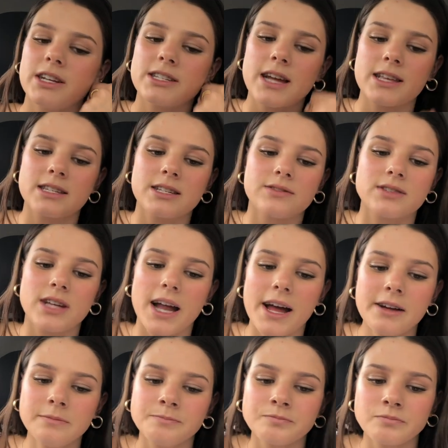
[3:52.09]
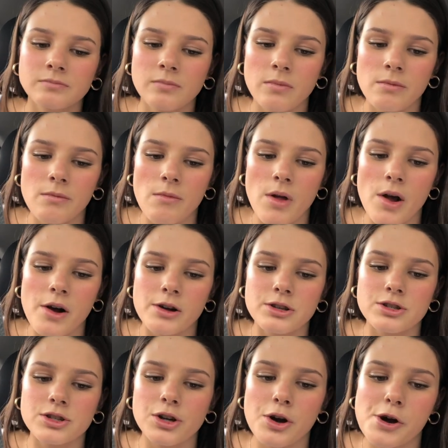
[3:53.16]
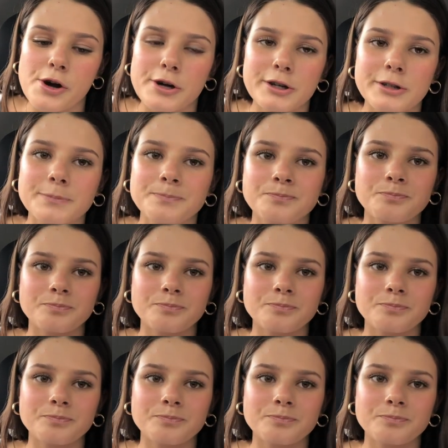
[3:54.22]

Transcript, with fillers: intensive today. So